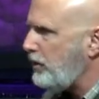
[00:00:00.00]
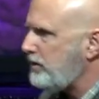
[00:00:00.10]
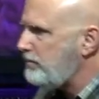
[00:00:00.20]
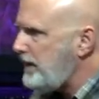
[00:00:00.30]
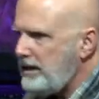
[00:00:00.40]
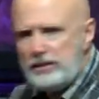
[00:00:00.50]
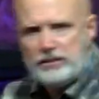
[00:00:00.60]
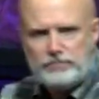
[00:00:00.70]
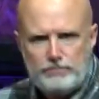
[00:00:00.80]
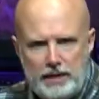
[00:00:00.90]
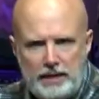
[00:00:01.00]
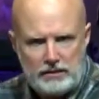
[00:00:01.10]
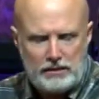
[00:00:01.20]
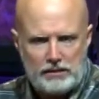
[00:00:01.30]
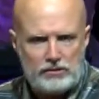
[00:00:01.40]
with meekness?
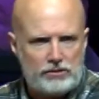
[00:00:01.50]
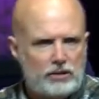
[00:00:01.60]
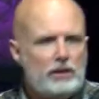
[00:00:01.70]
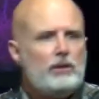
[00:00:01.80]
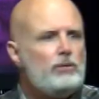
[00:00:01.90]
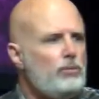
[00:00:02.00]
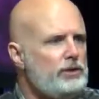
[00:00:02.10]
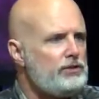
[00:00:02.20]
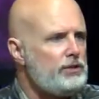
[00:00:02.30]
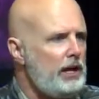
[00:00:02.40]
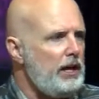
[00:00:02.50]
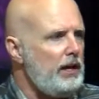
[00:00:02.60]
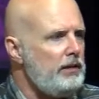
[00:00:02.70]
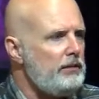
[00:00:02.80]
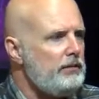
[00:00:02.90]
Meekness would
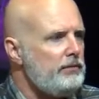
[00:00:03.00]
say,